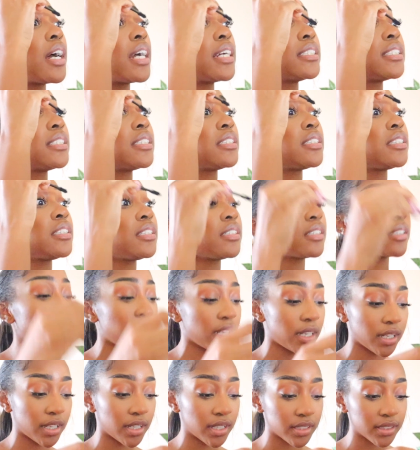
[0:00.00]
I see
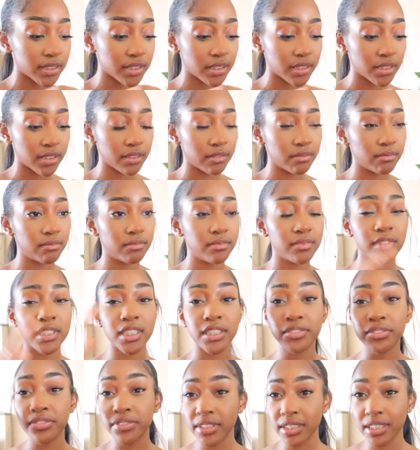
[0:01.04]
things
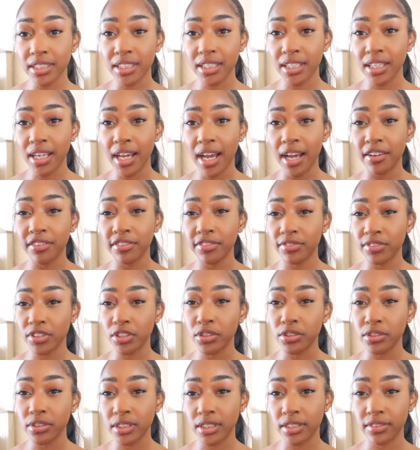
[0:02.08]
differently. I
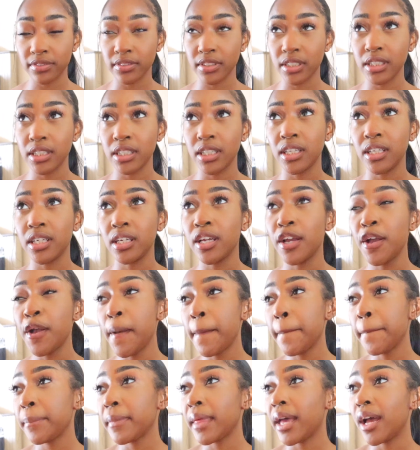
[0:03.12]
feel differently.
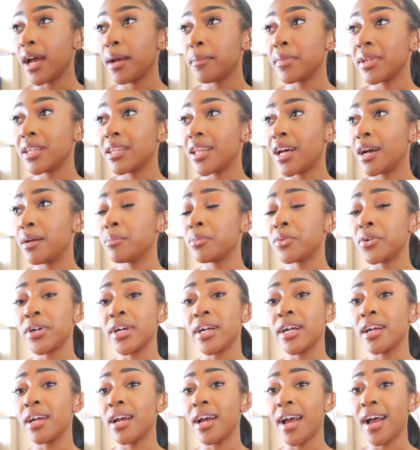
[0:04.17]
I'm a lot
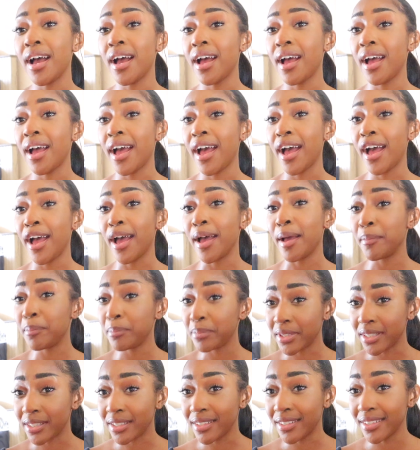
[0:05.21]
more
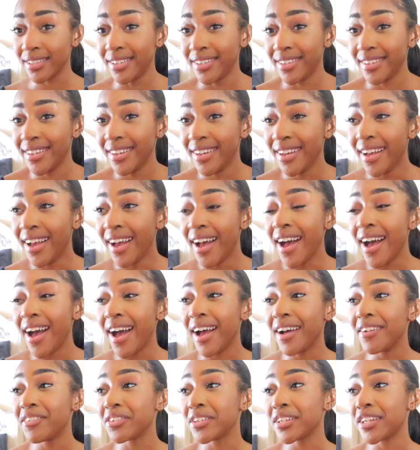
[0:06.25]
happy.
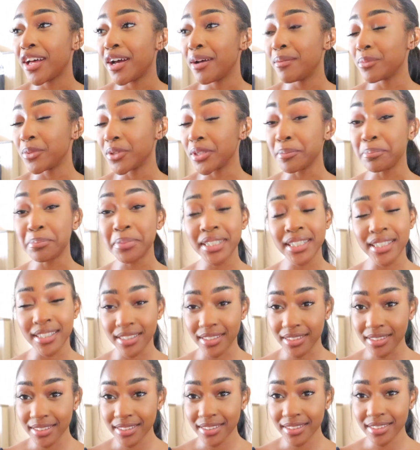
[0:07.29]
I have a lot more
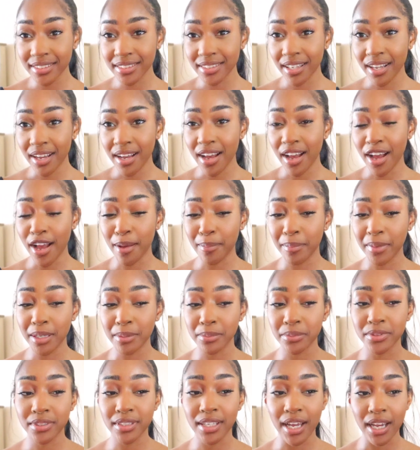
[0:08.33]
peace. I'm
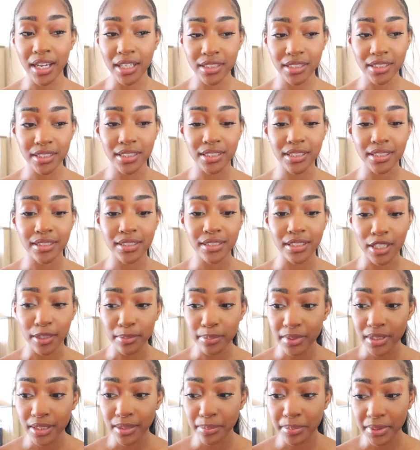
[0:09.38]
able to actually
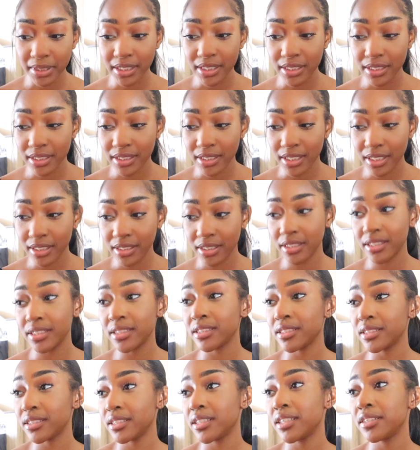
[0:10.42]
accept the peace that
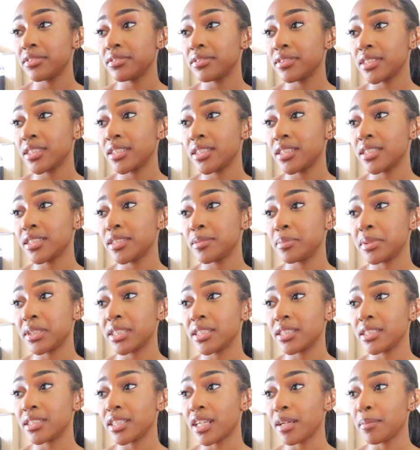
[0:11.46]
Jesus left with us
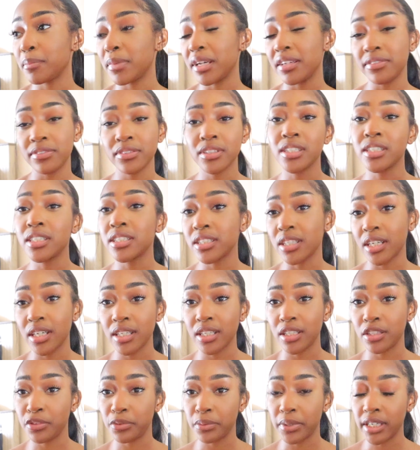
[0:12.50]
because my feelings aren't
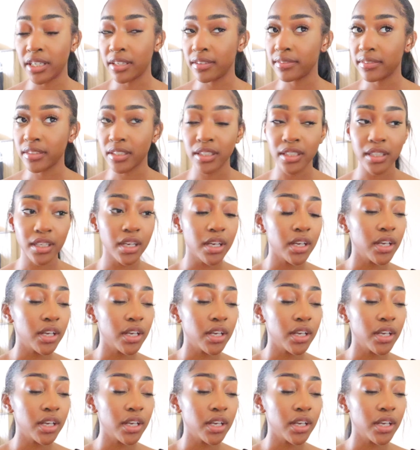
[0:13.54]
in the way of it.